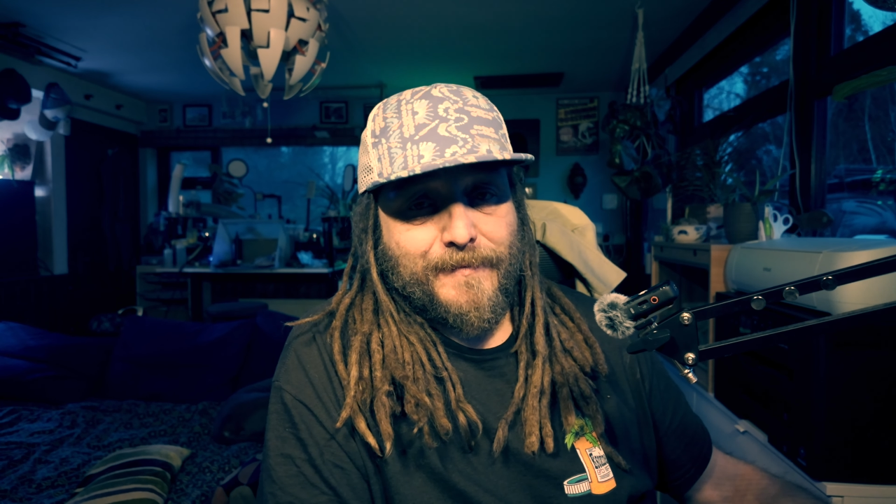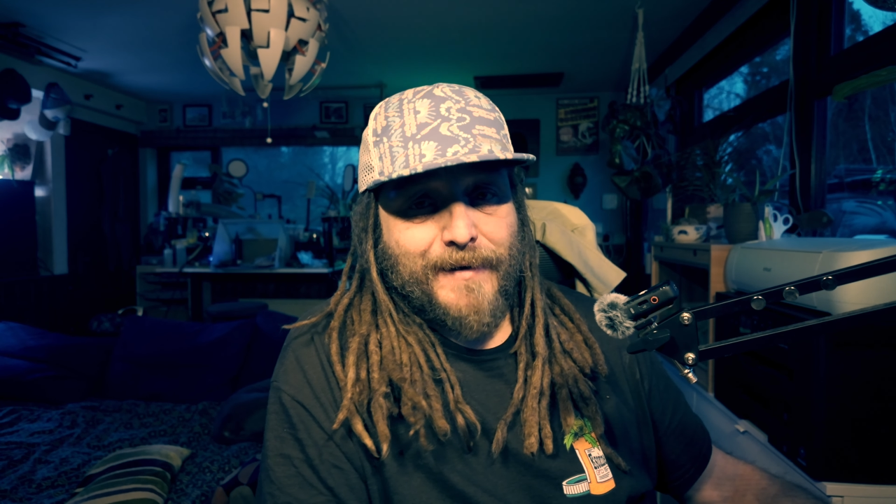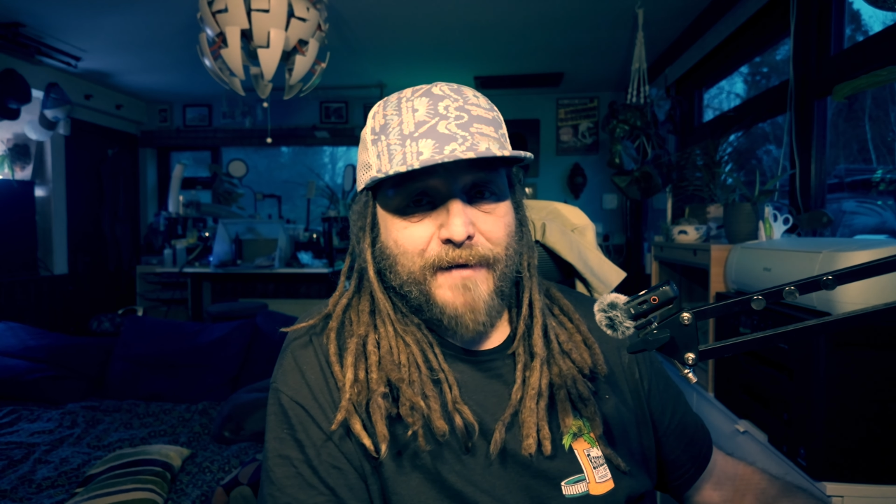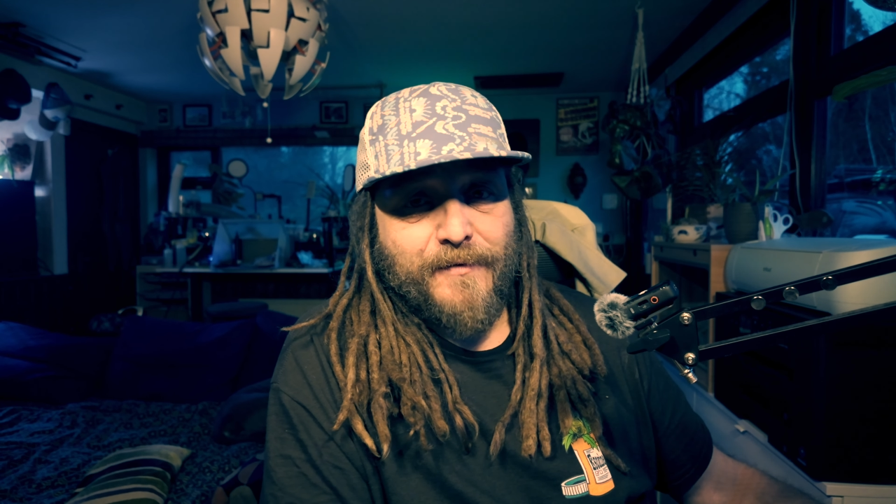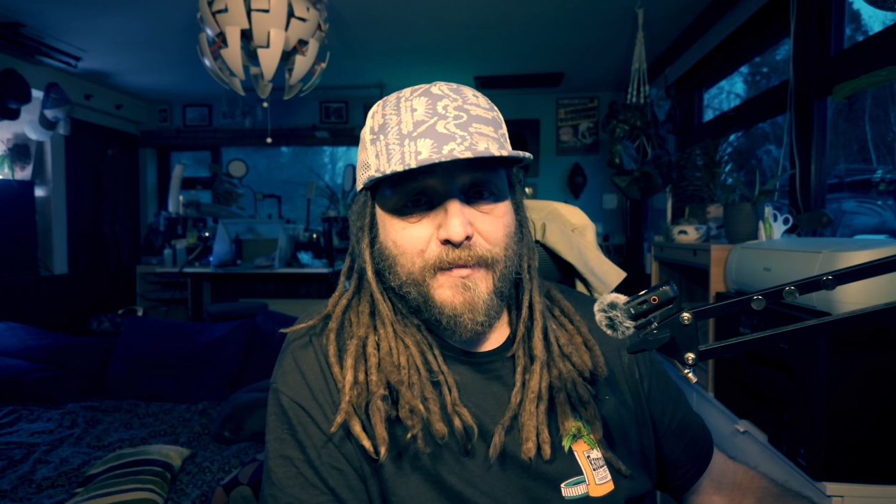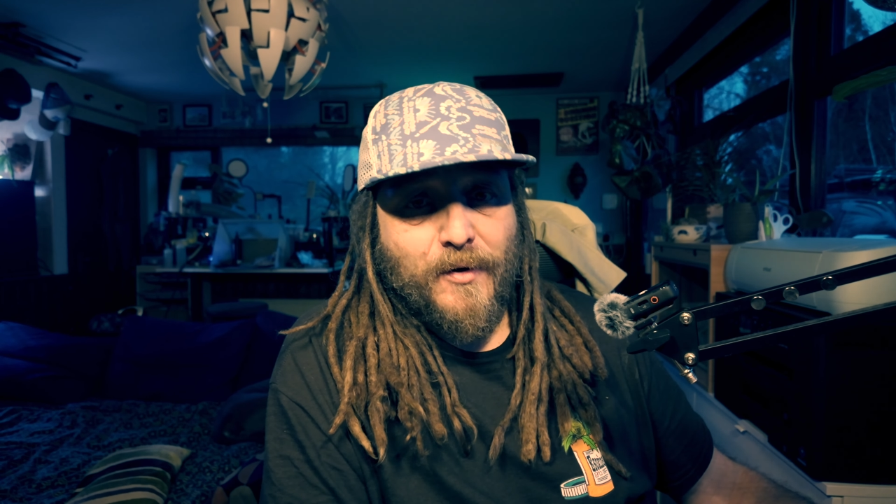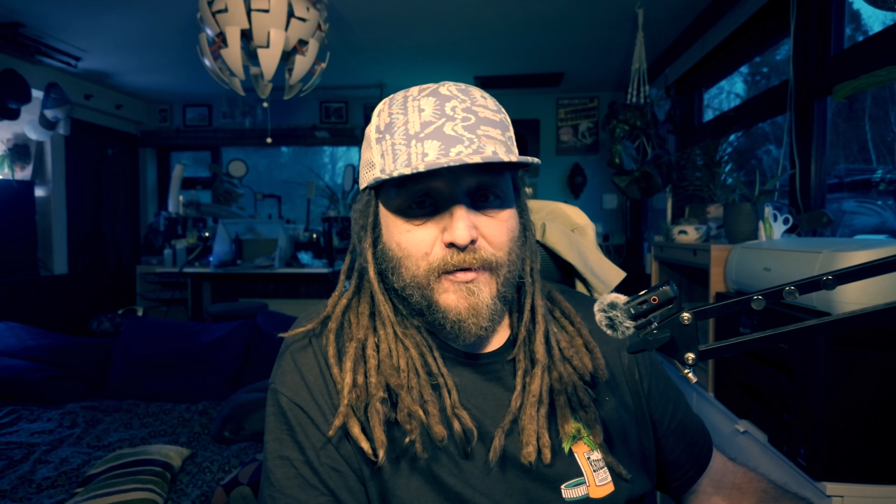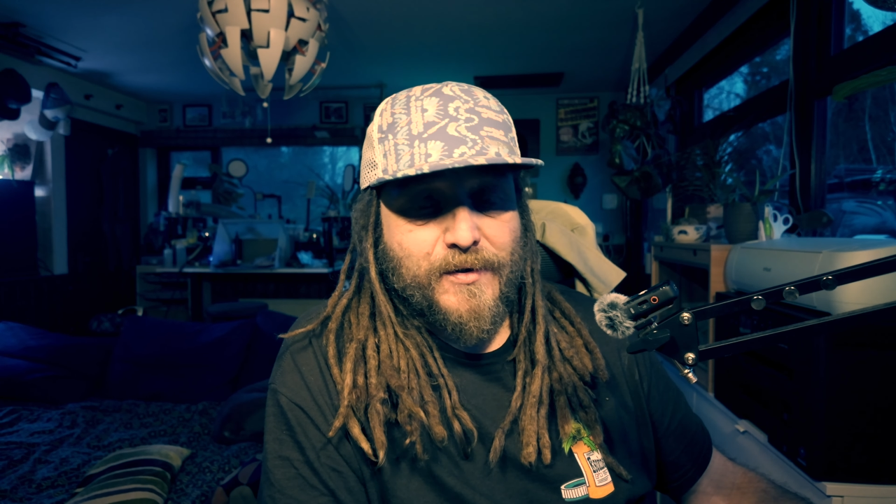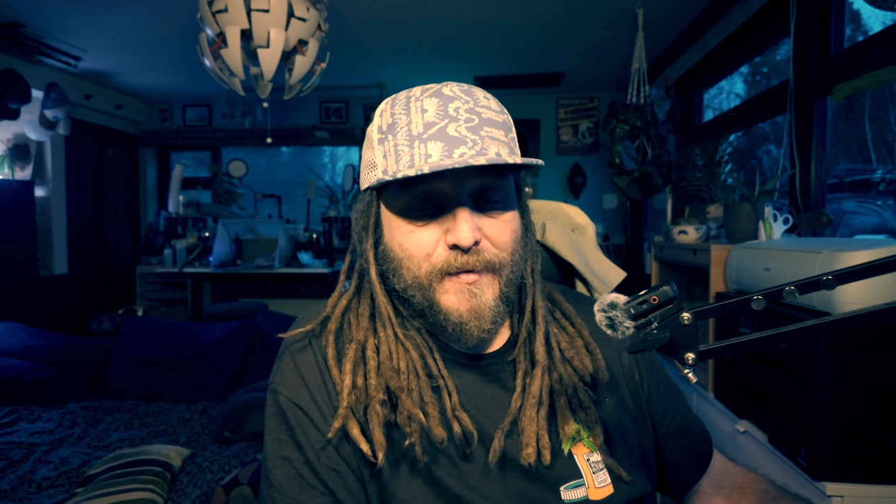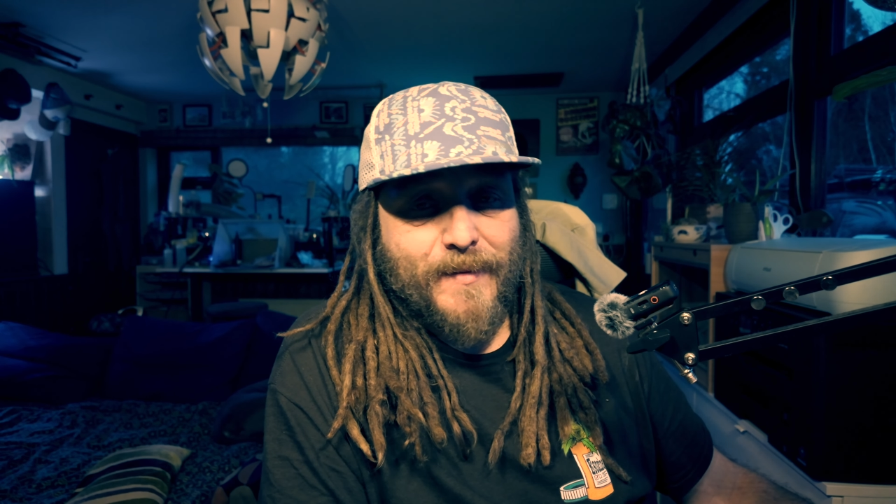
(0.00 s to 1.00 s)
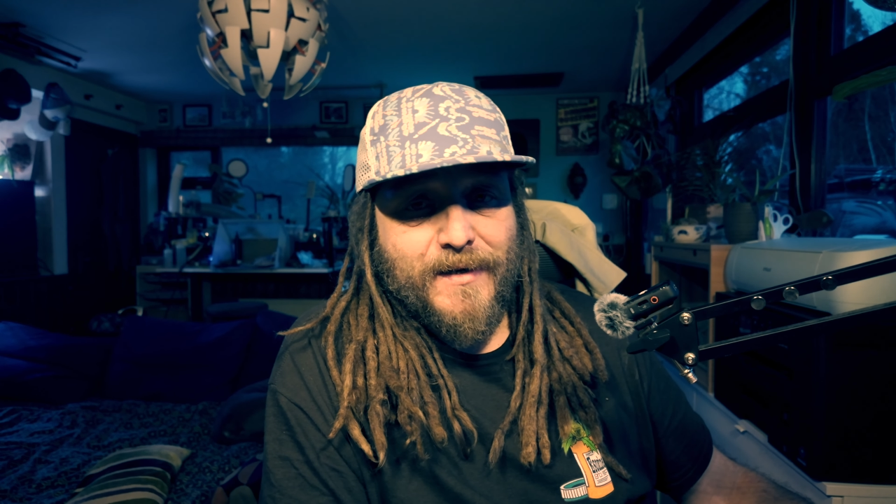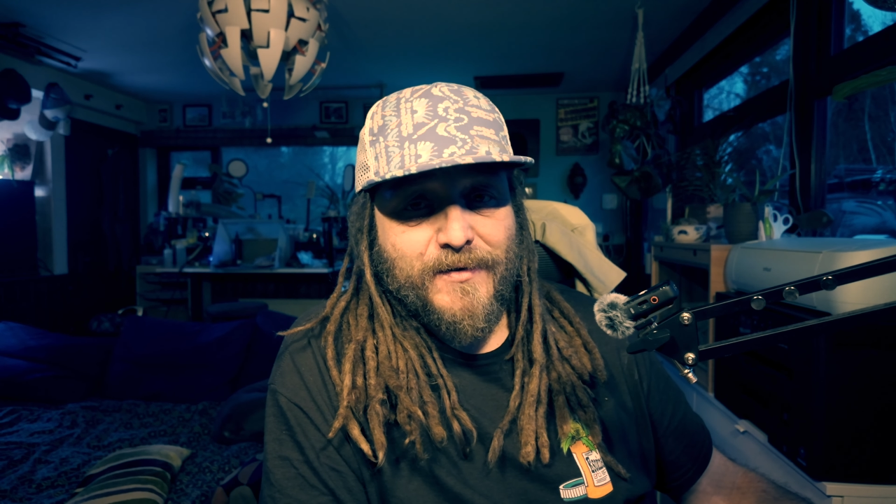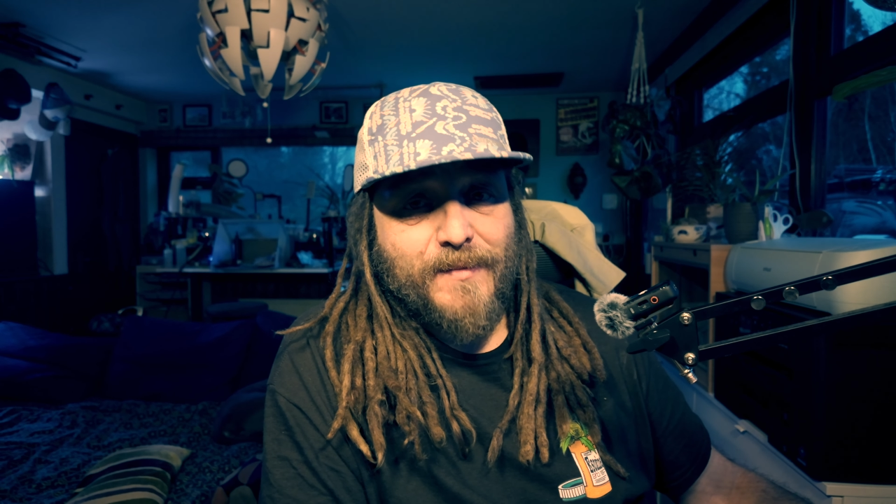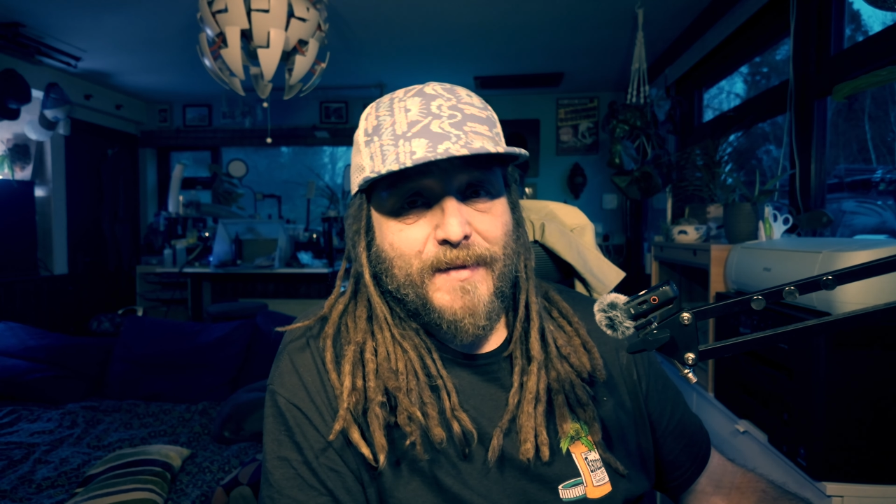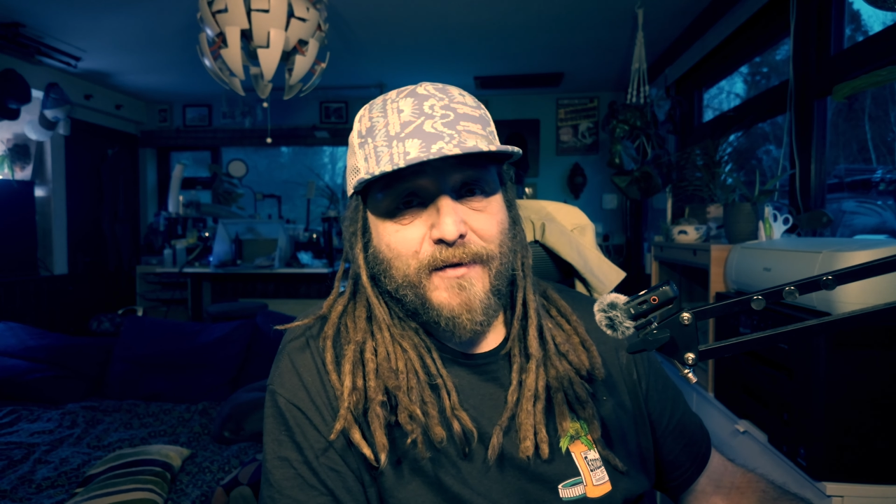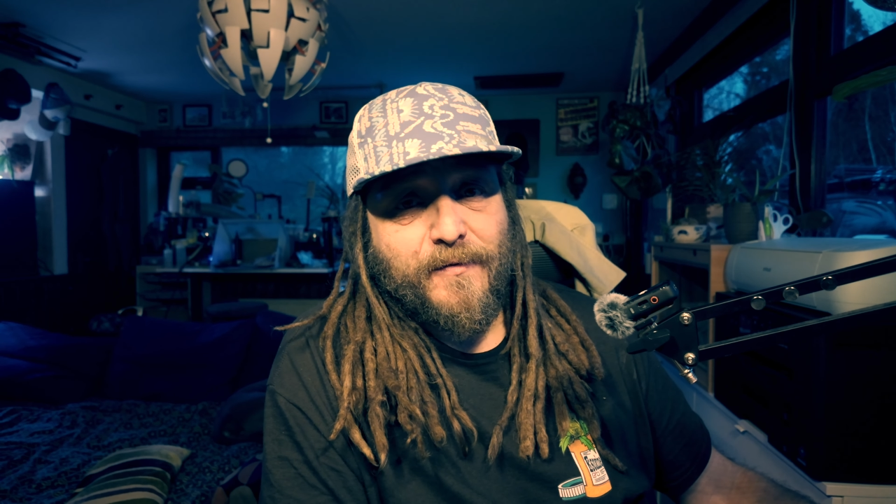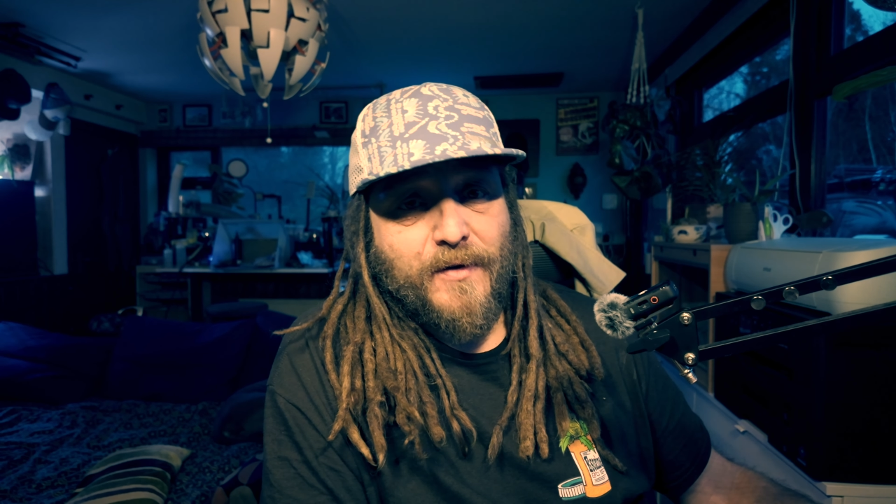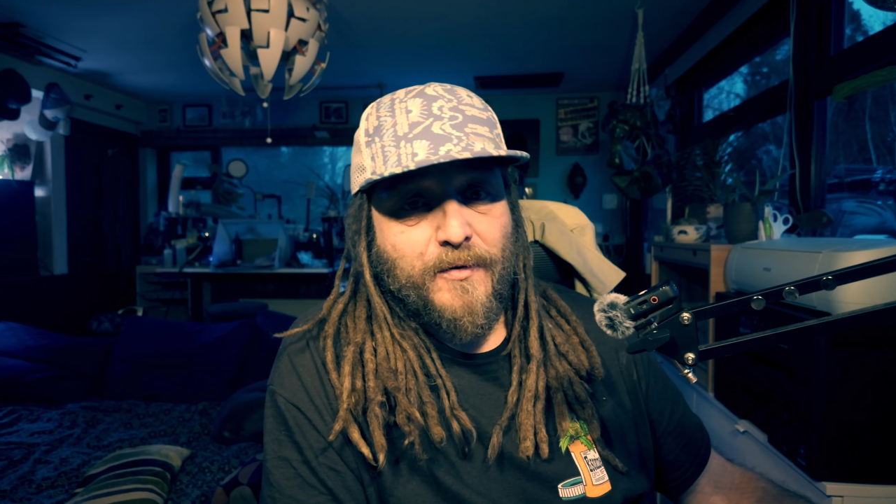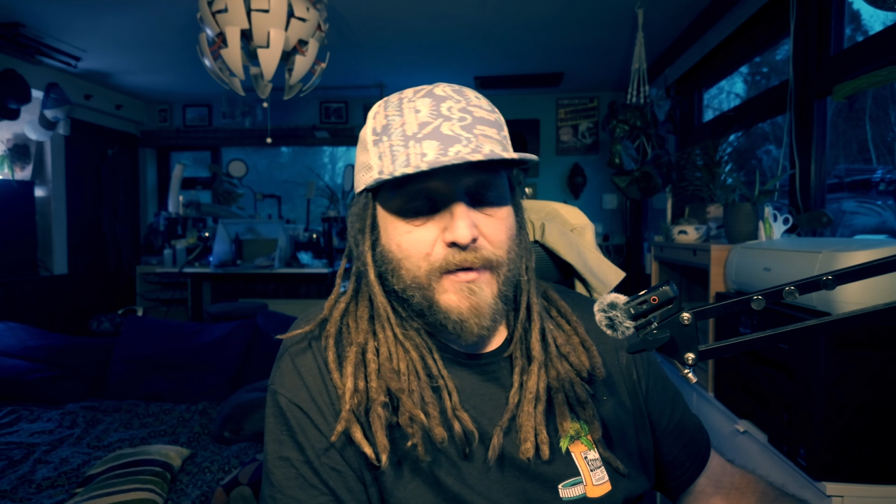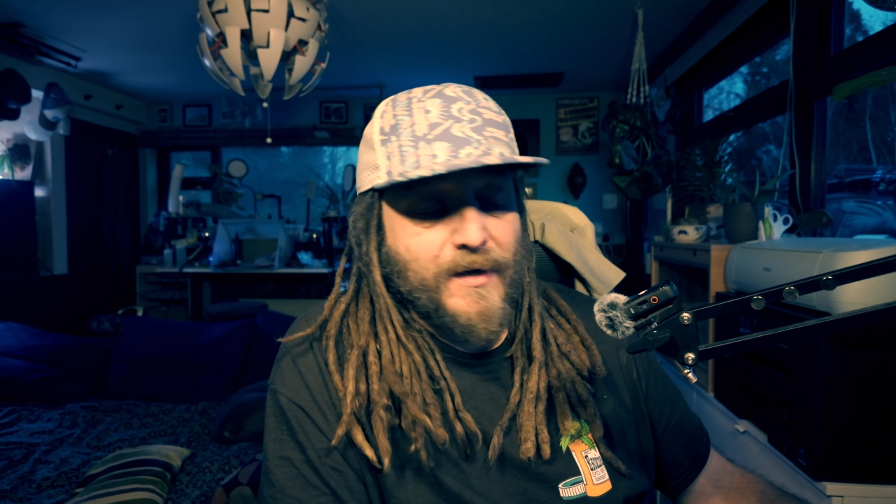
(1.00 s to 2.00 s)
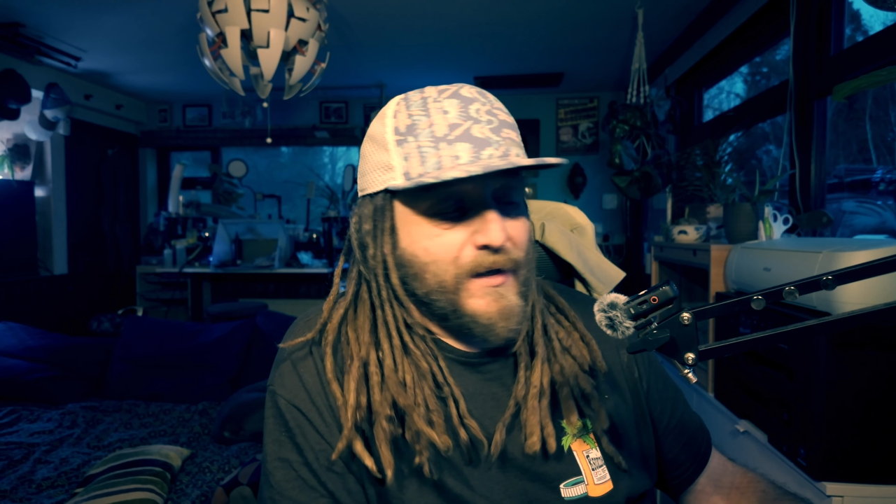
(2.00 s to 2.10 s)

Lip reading: we have the molds, we might as well make a few.